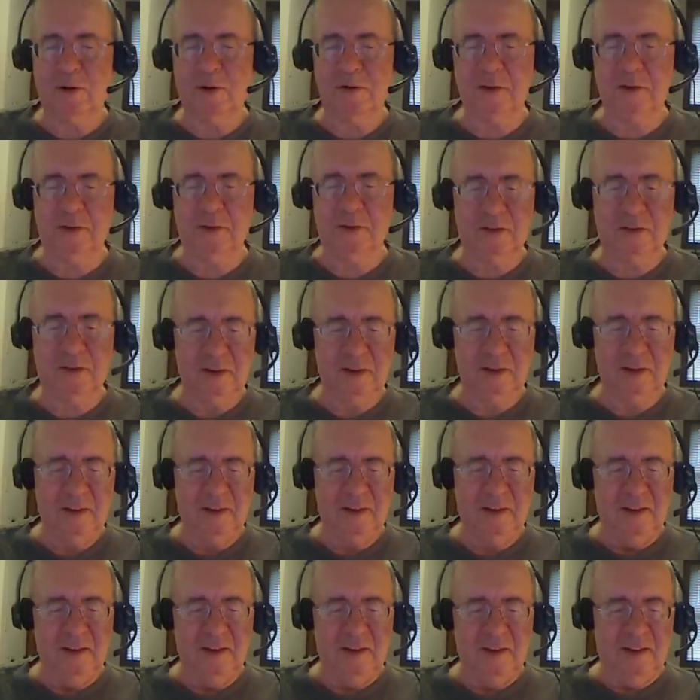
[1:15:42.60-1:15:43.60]
She
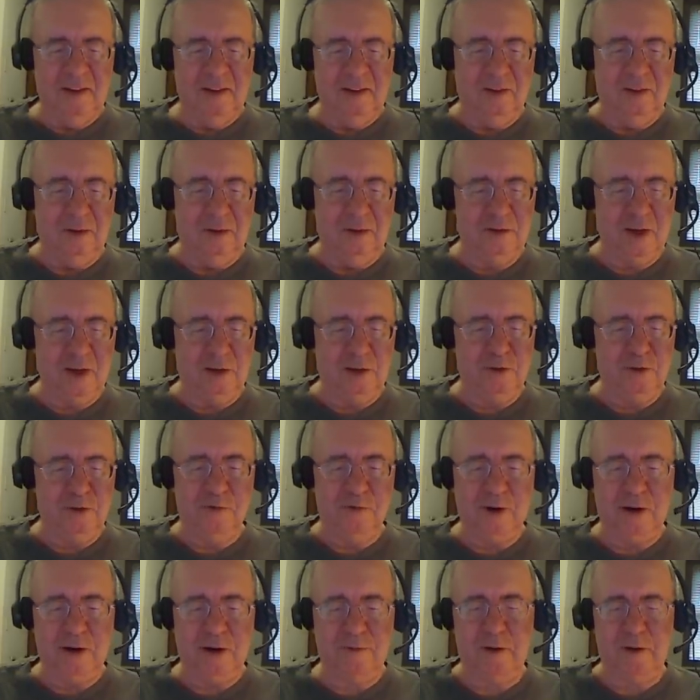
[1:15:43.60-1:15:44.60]
lives not too
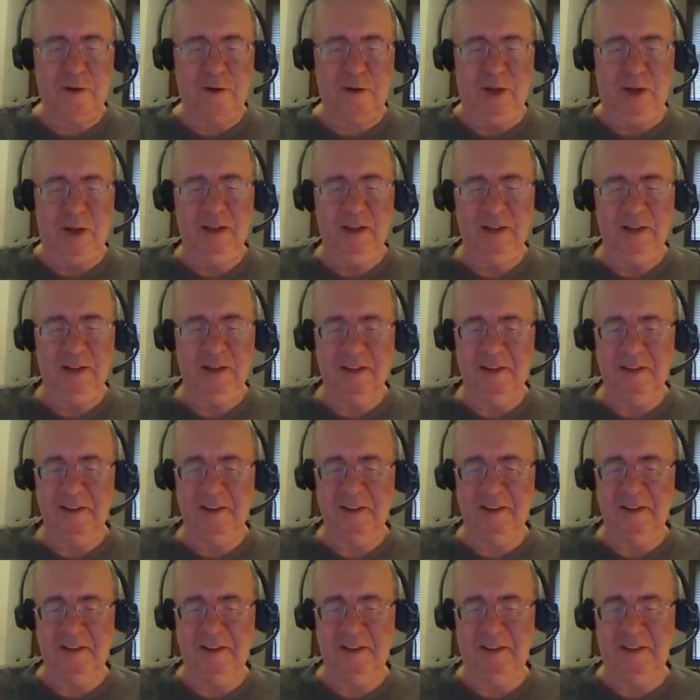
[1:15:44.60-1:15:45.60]
far from me,
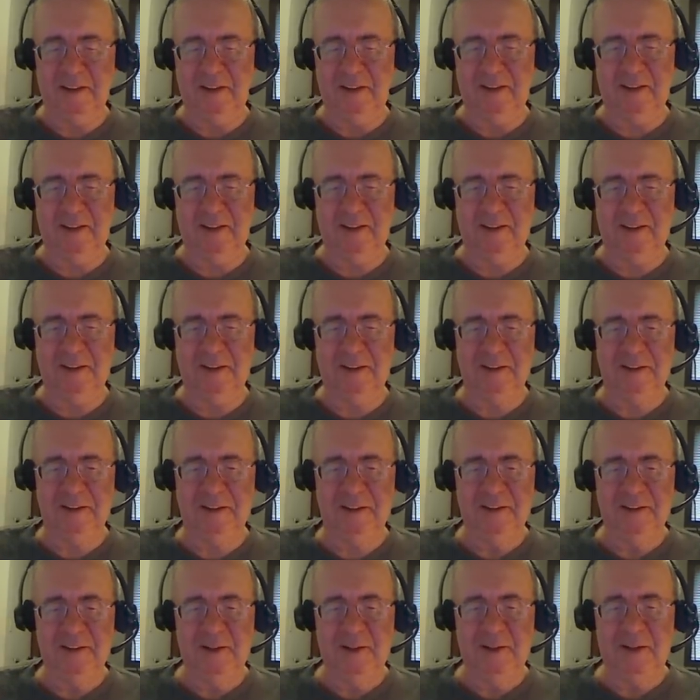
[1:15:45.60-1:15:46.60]
and
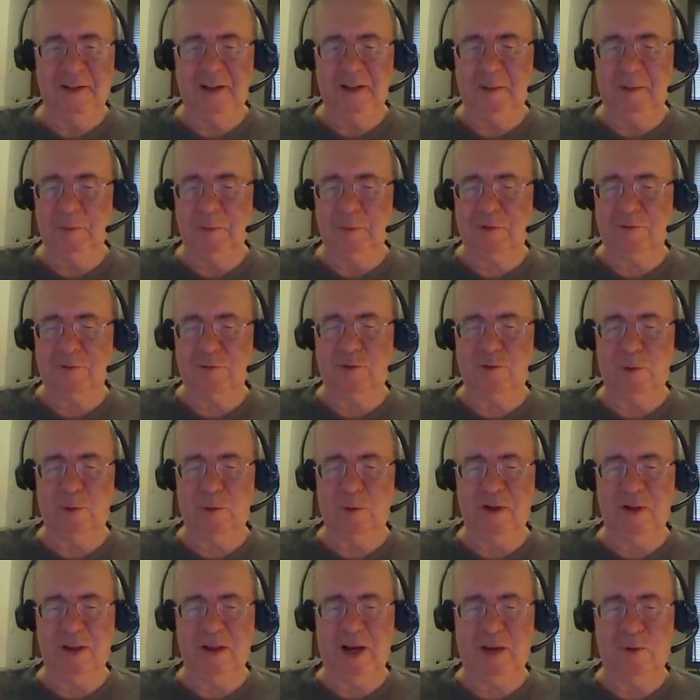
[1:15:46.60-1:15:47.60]
I'm looking
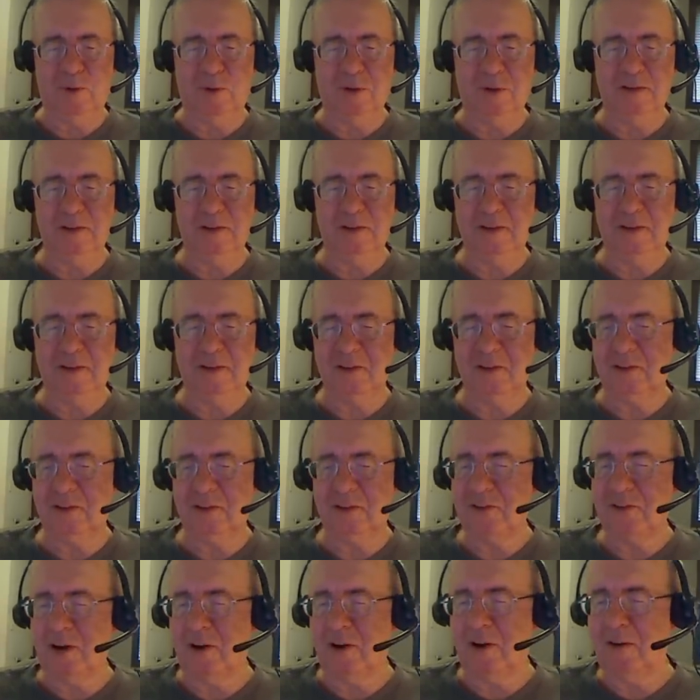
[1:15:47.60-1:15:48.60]
forward to that one.
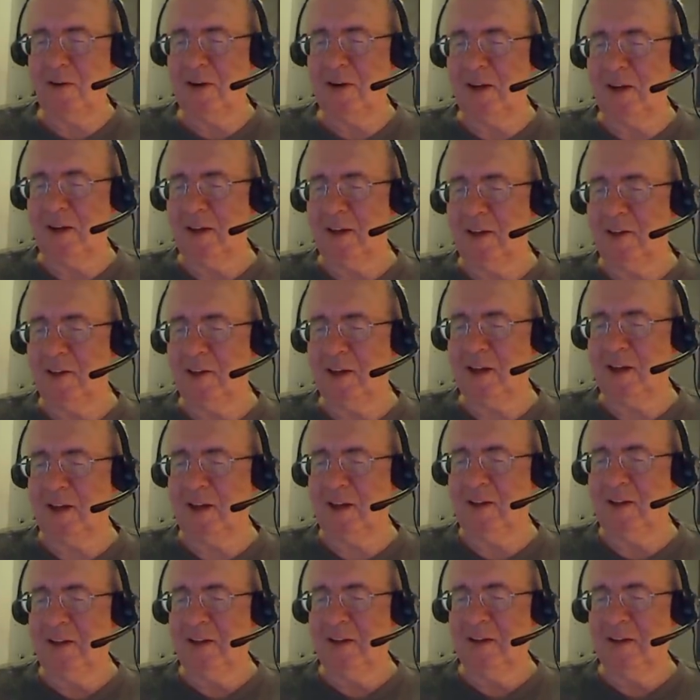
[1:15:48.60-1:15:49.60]
Sharon, I think
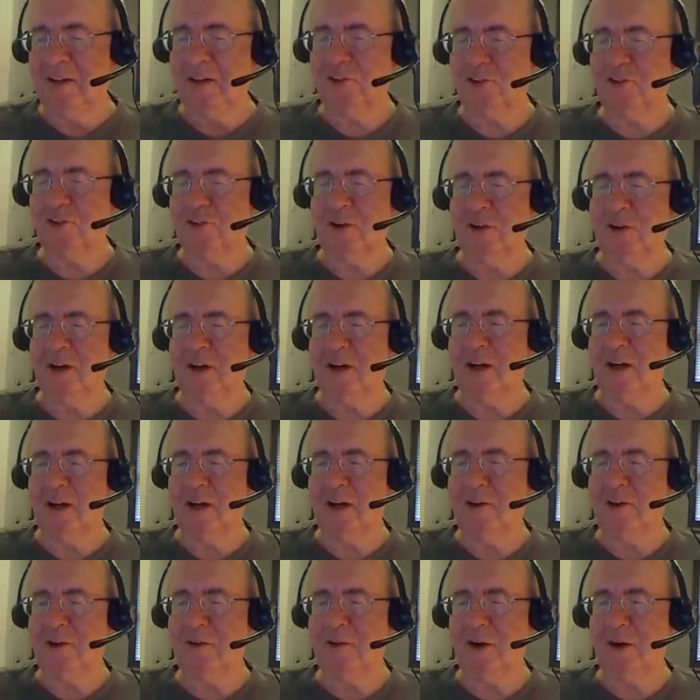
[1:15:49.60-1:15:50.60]
I saw you on
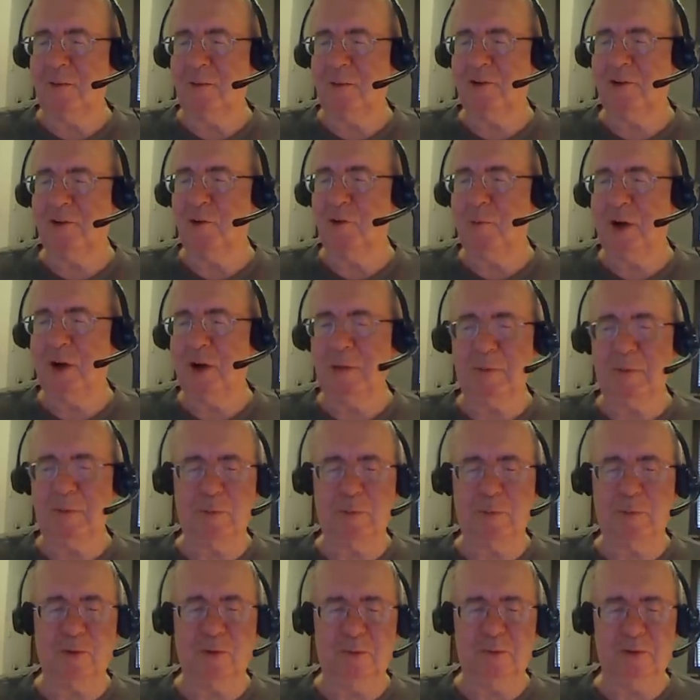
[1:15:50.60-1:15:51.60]
here. There aren't too many
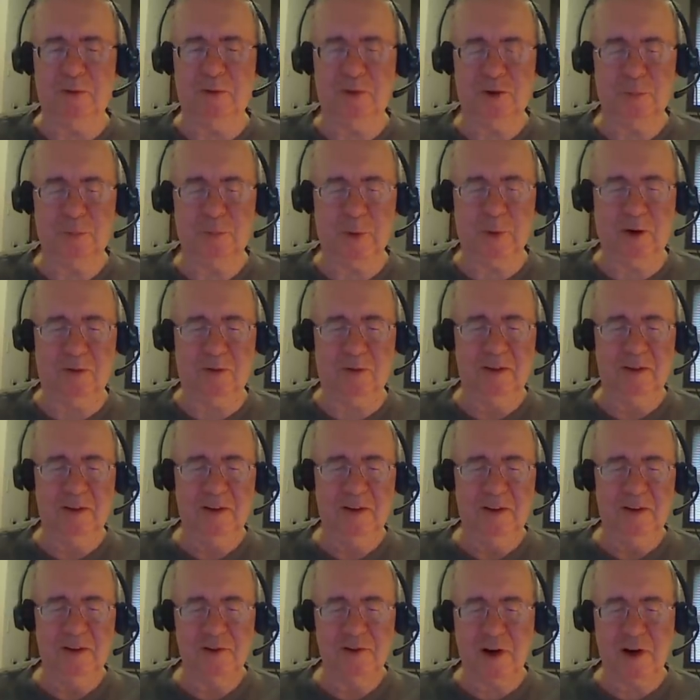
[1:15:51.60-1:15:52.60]
people who spell
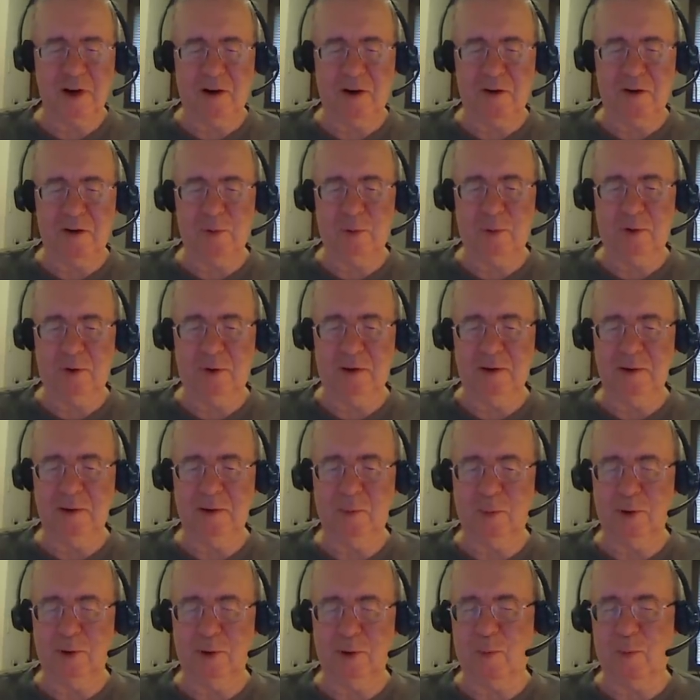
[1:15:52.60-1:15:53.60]
Sharon with
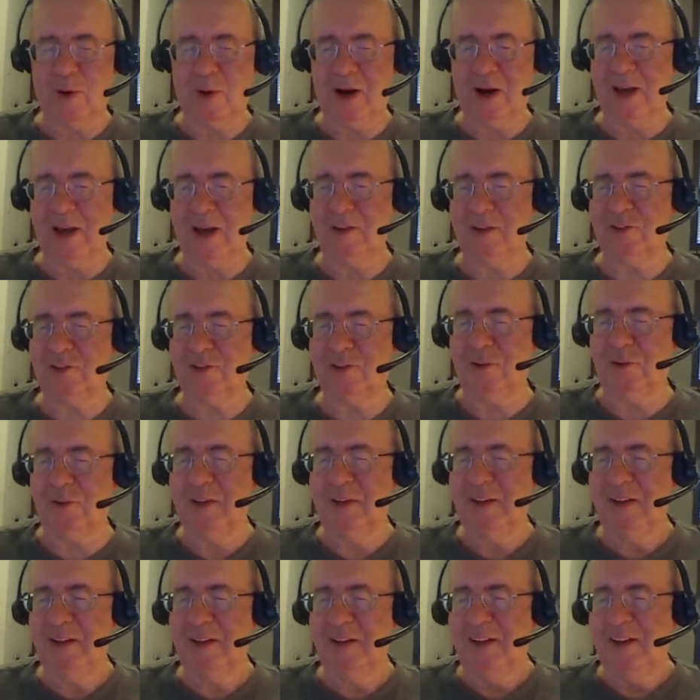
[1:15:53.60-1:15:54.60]
a Y, so
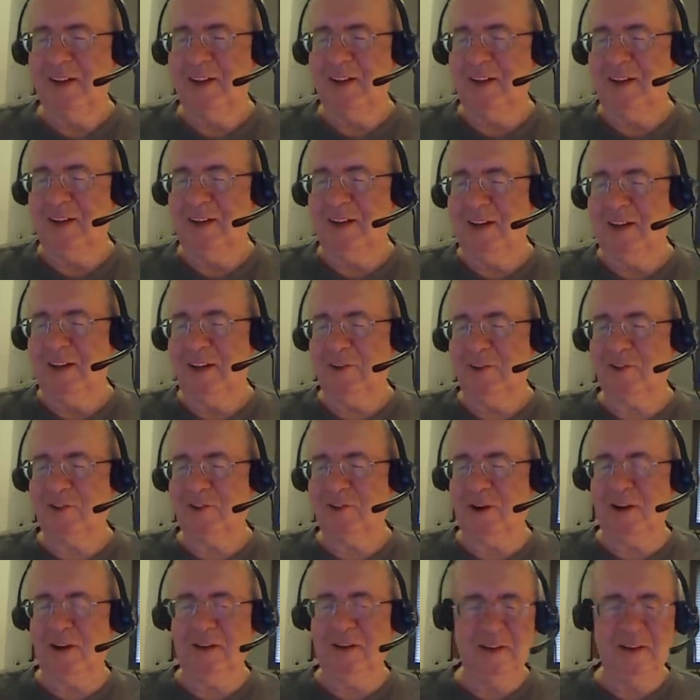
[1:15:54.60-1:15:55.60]
I
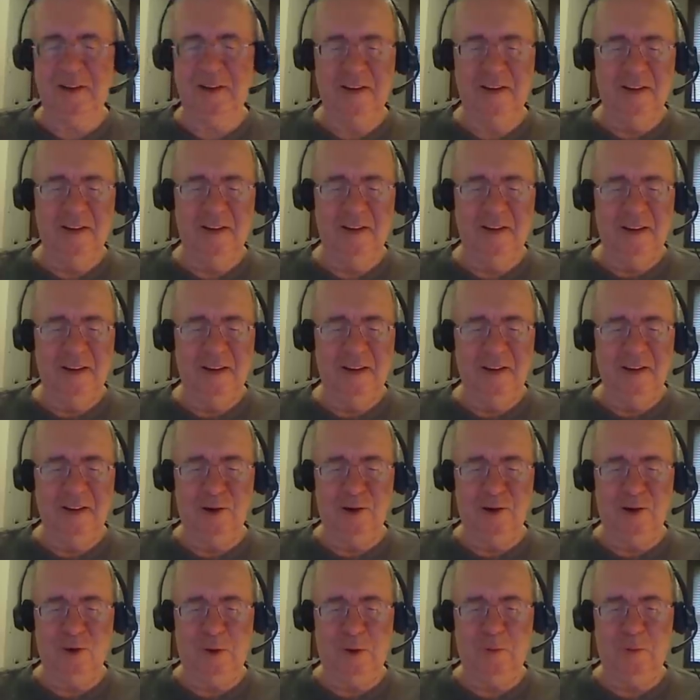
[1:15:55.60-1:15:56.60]
saw
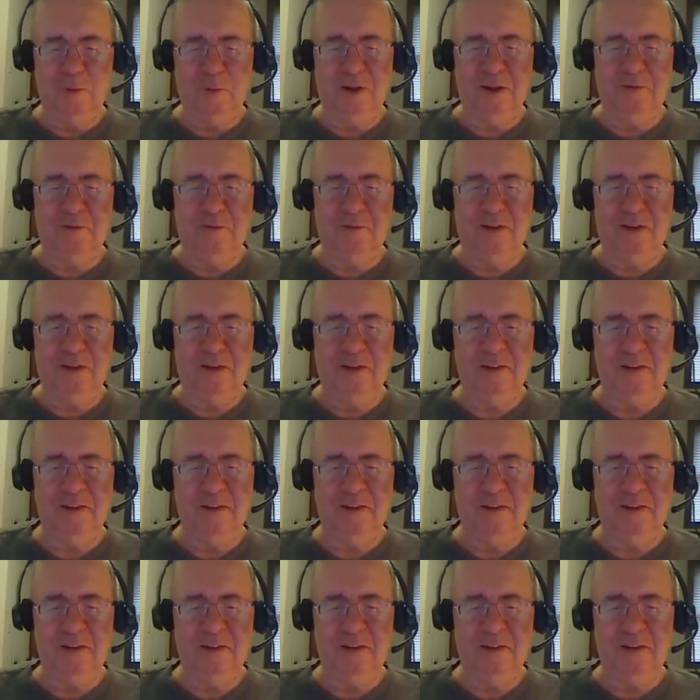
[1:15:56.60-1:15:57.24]
you, I believe, in